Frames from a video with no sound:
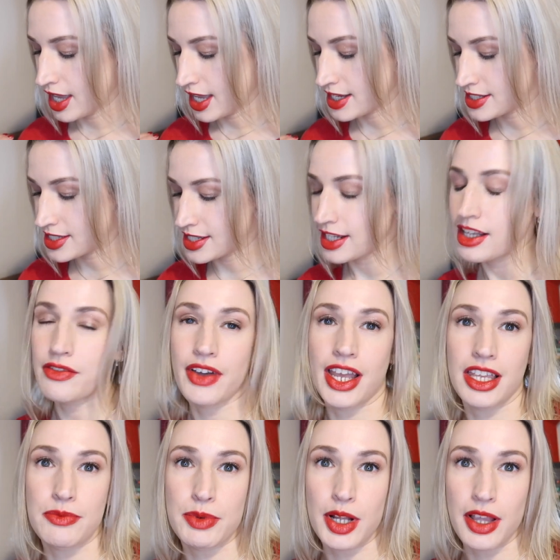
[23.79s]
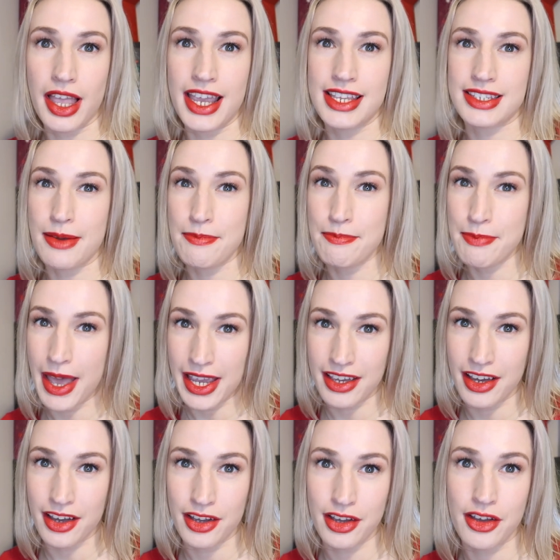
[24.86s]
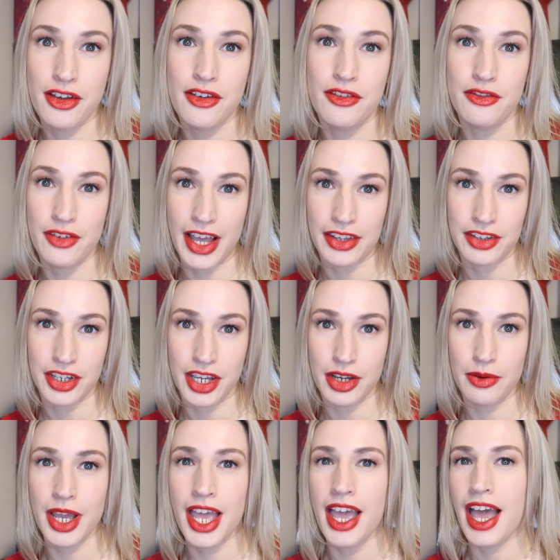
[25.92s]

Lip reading: It's still available, it's mega value.